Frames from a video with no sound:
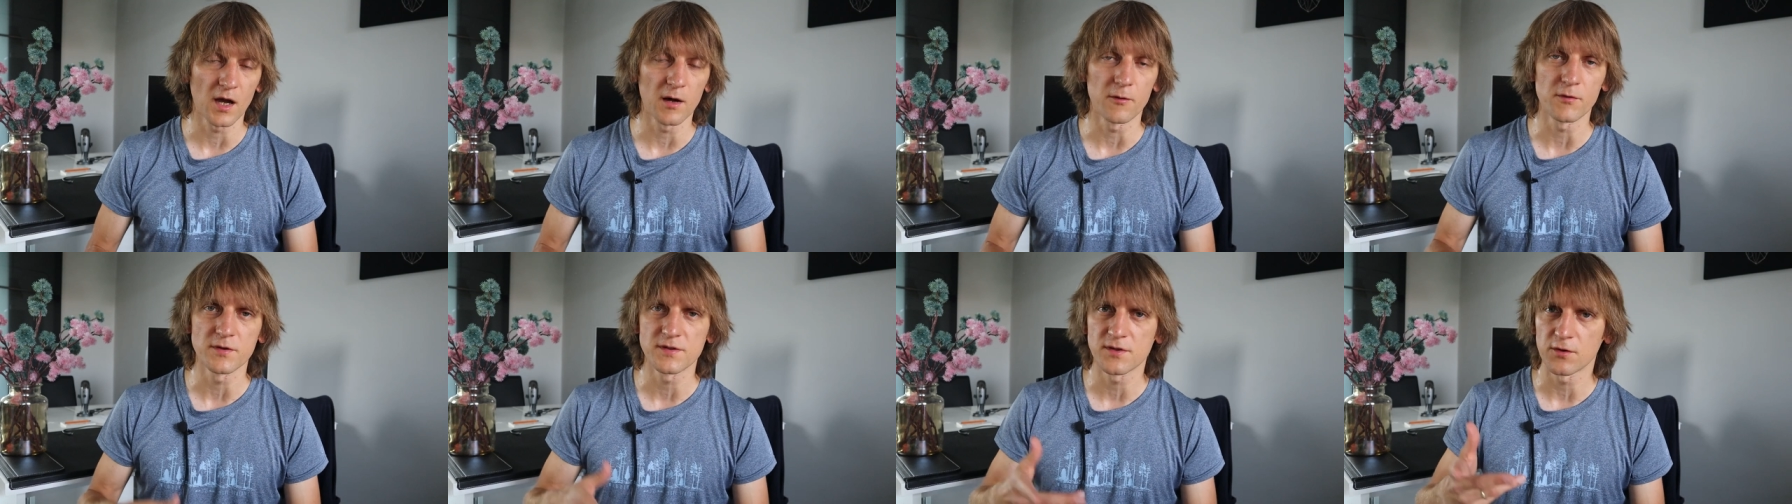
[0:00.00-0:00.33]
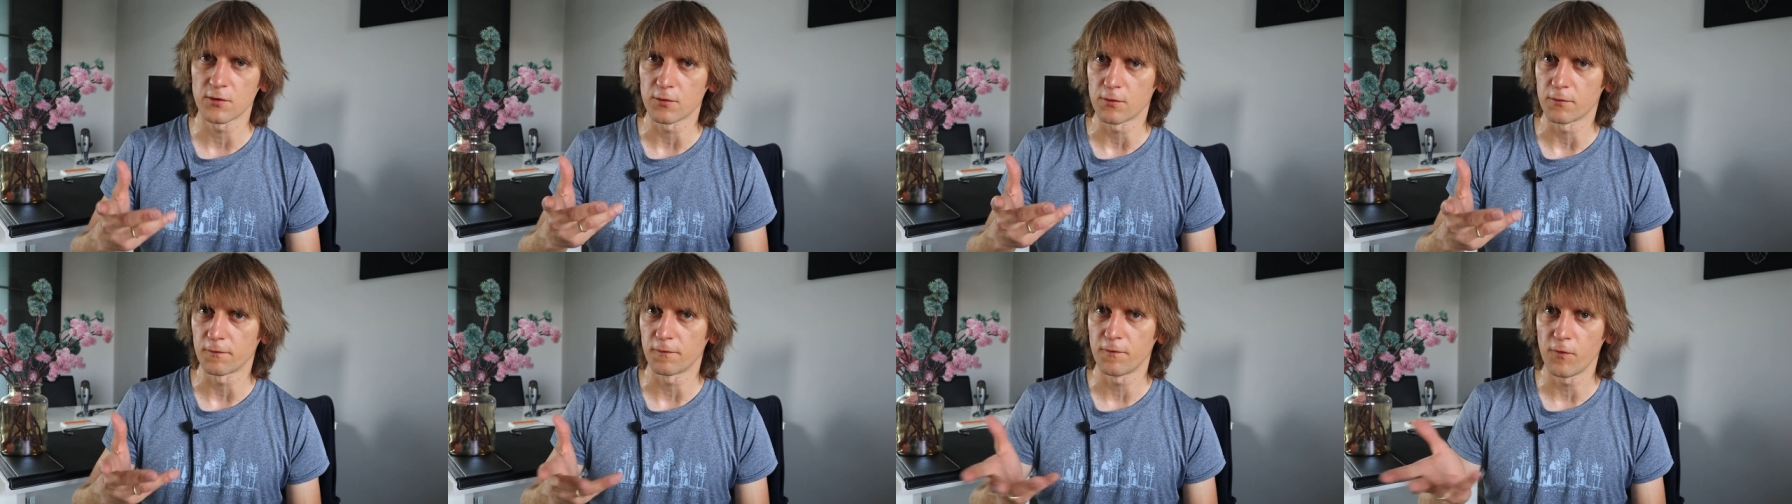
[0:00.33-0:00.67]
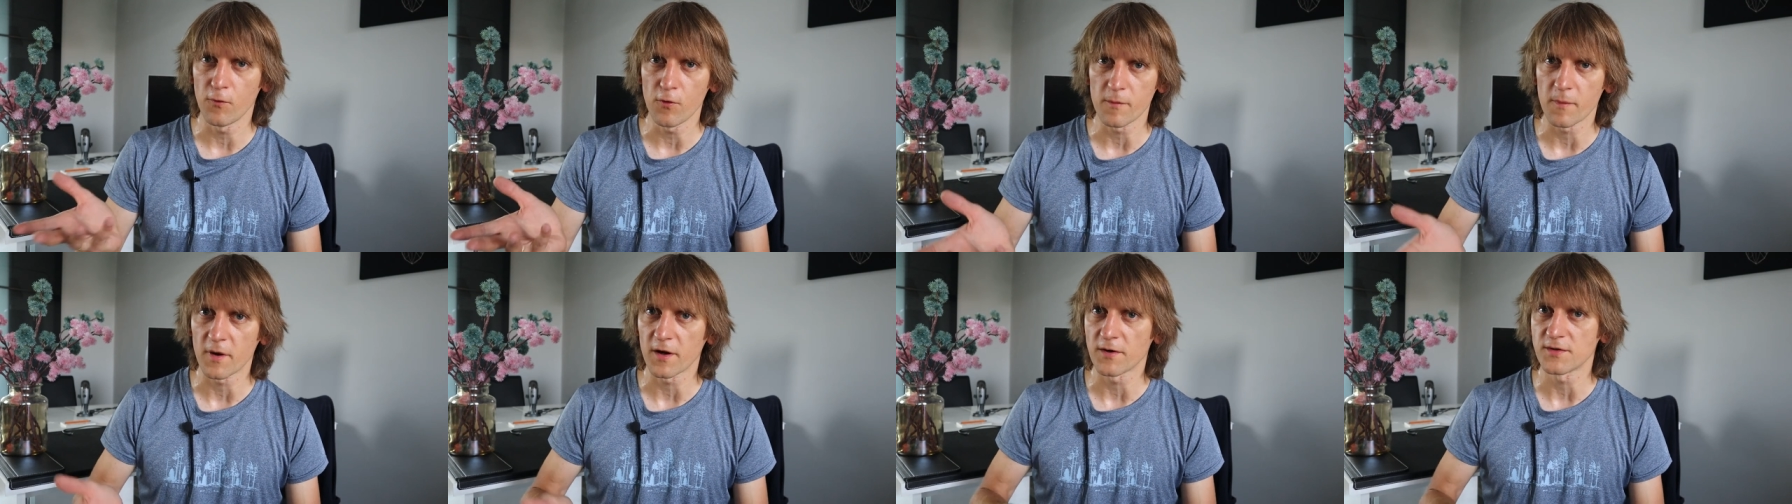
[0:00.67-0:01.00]
How is your
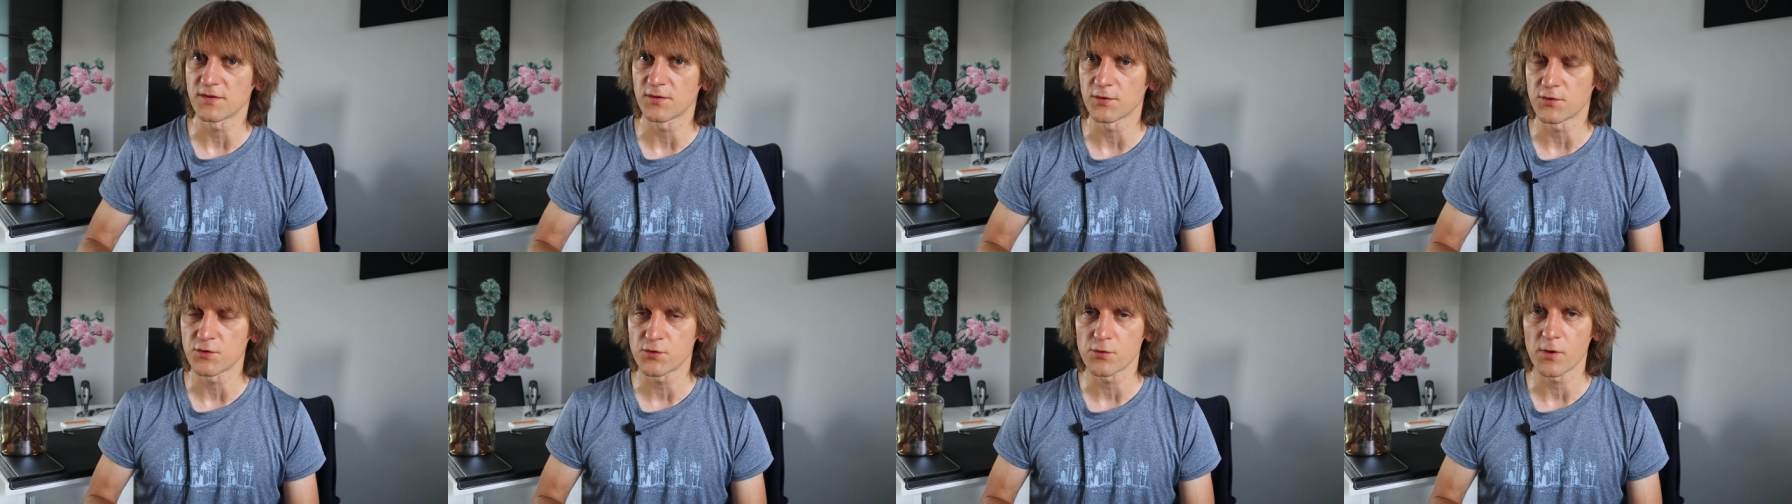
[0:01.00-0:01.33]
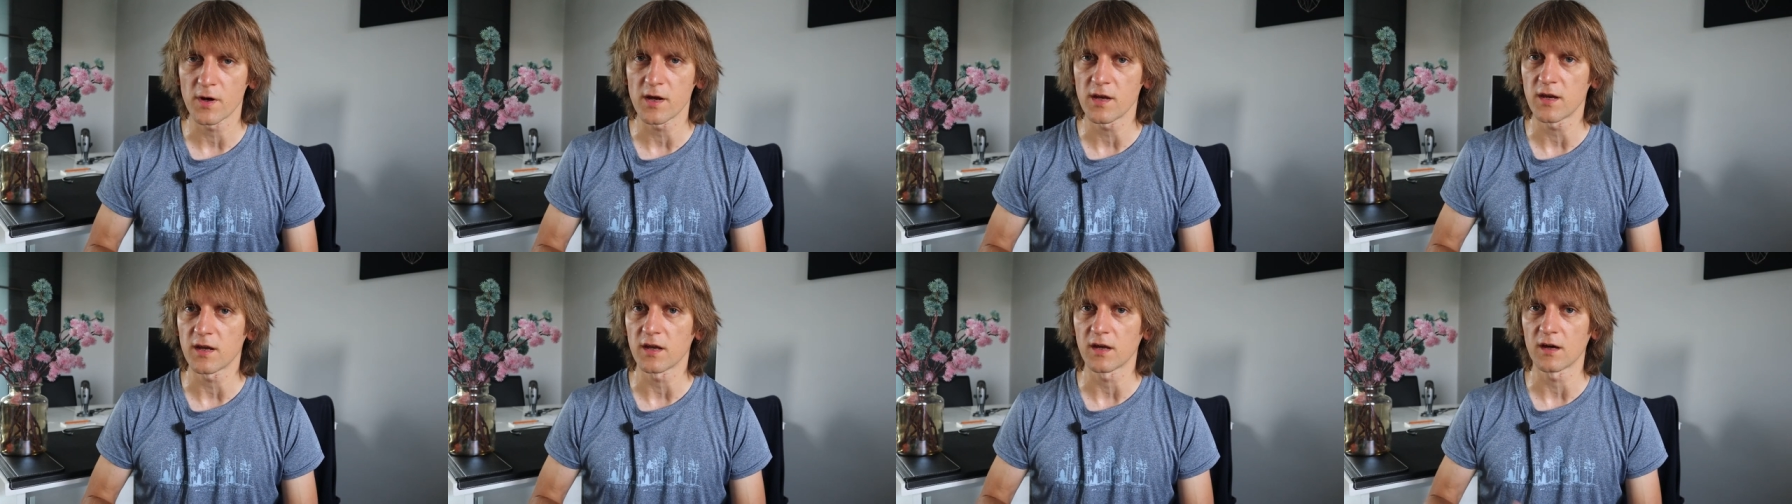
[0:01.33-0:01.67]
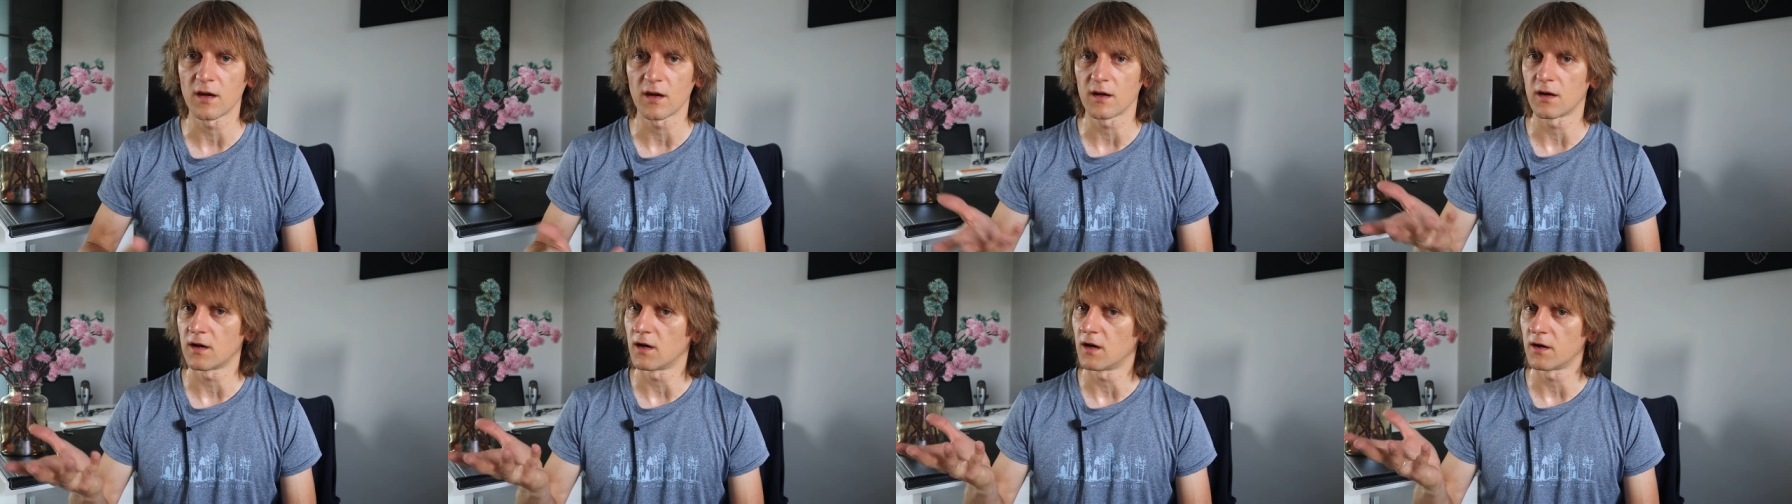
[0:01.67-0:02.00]
form? How is your
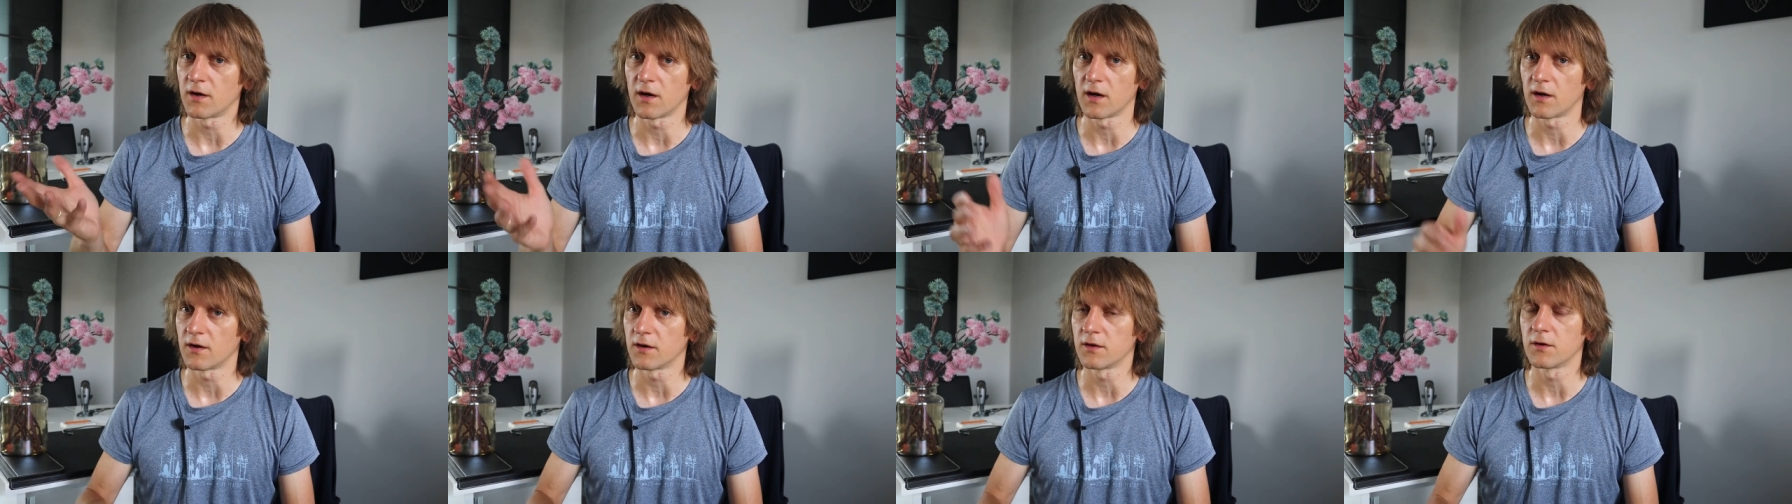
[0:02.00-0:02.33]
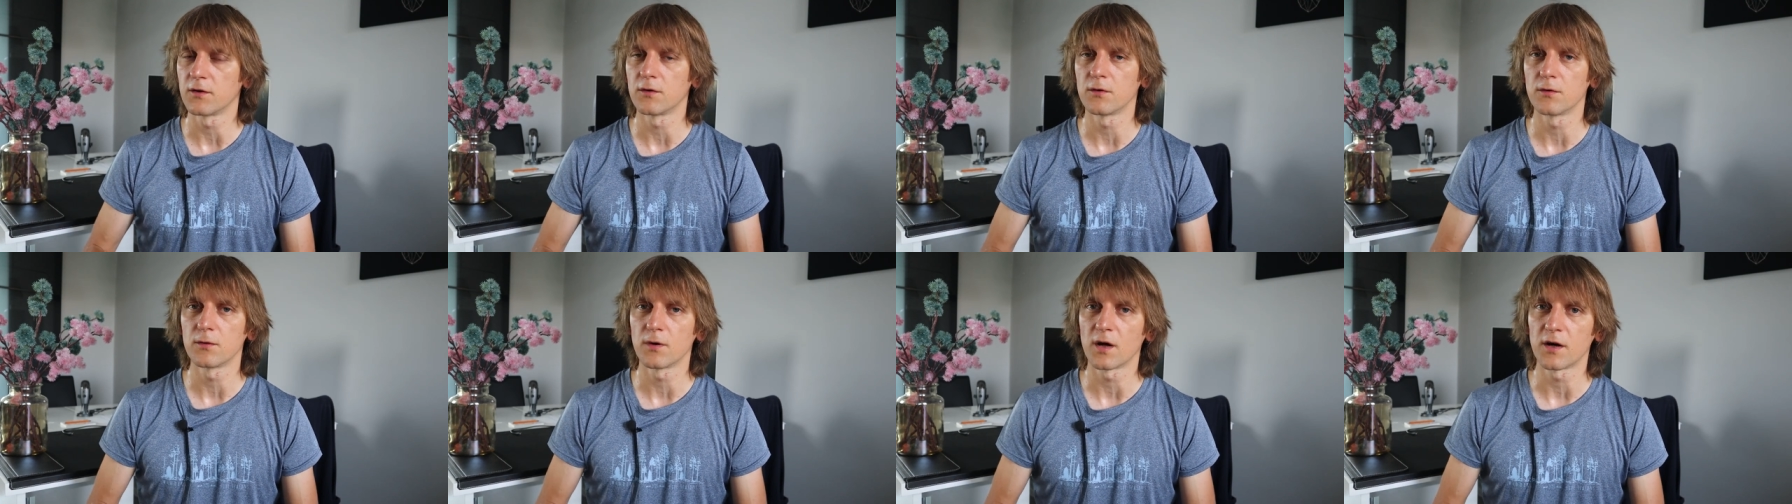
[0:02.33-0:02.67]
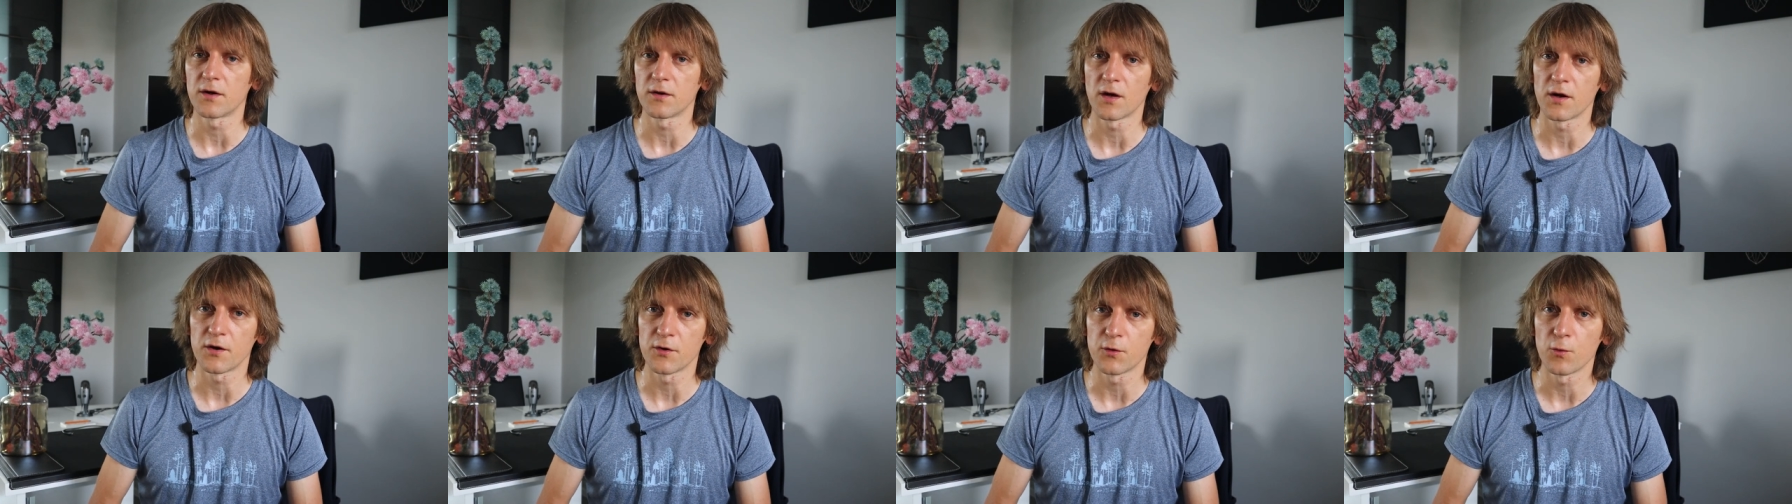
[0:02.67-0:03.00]
training? Uh, are, are, you,
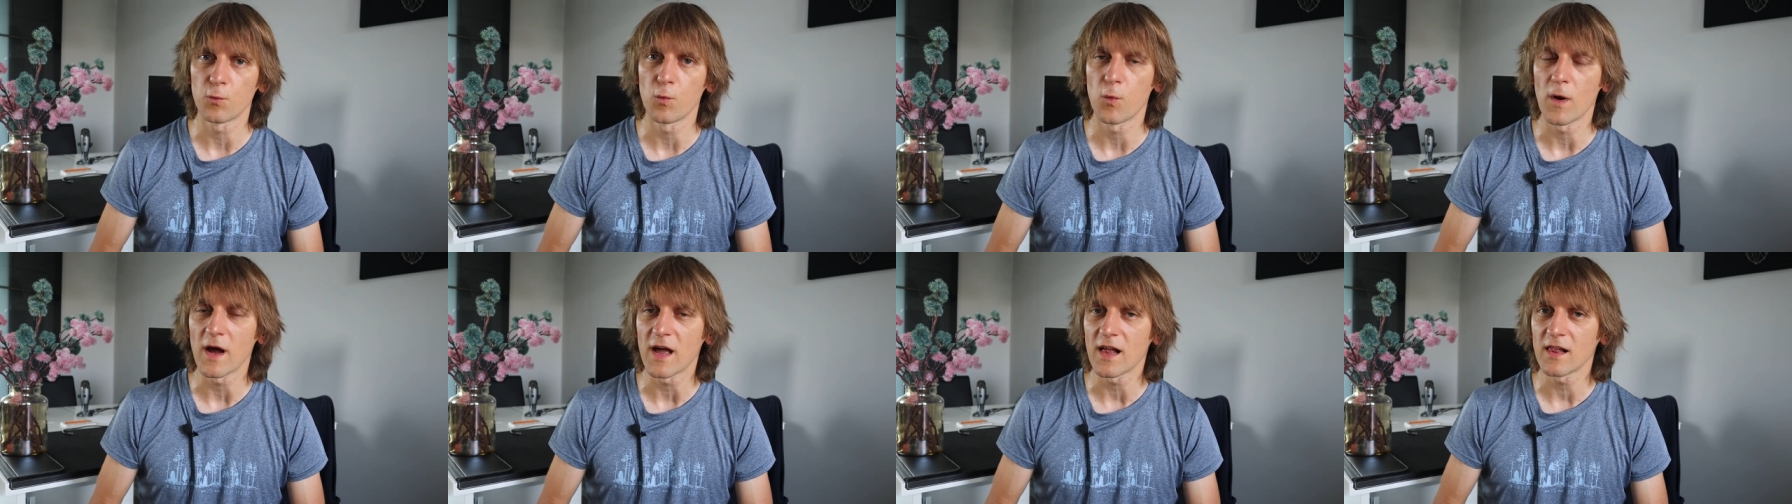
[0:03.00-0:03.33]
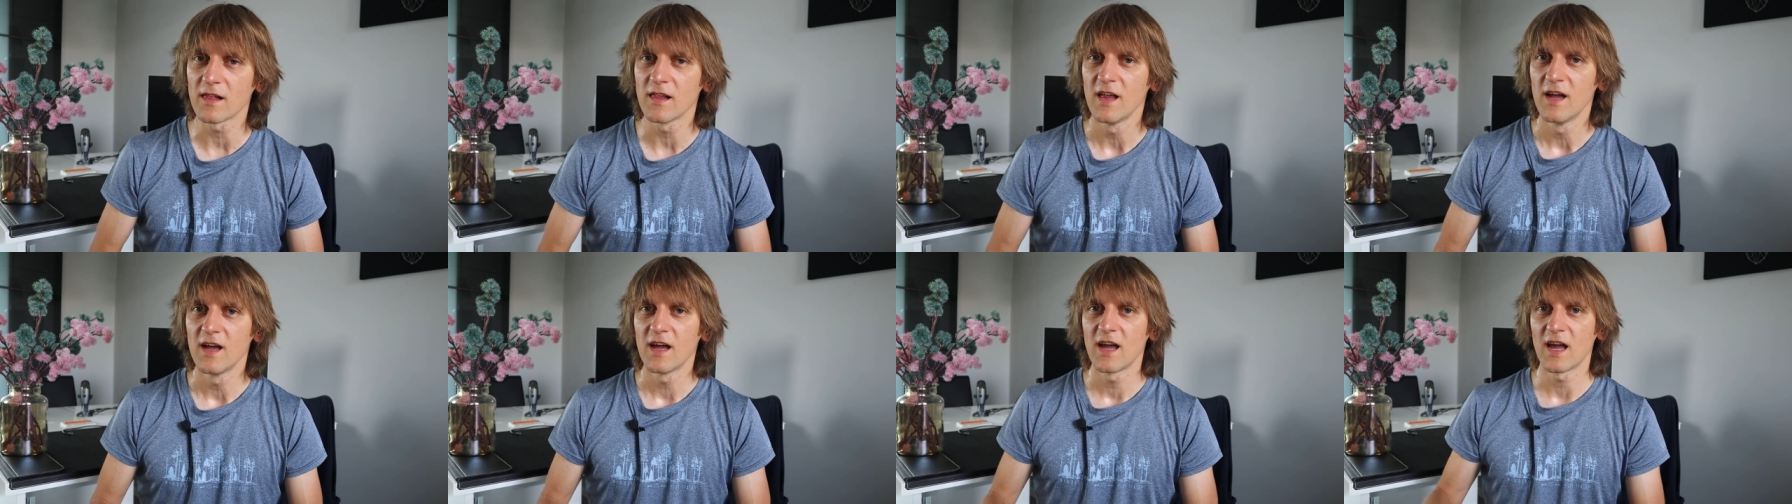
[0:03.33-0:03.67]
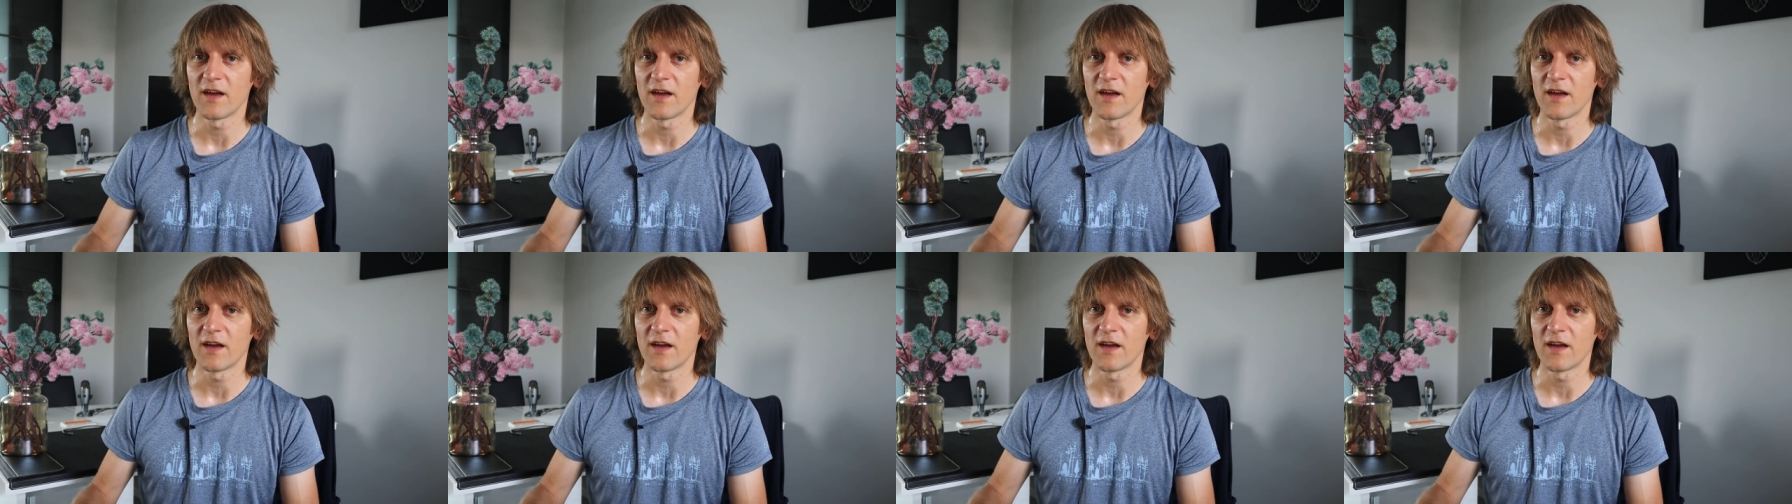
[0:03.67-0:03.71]
are, are you well?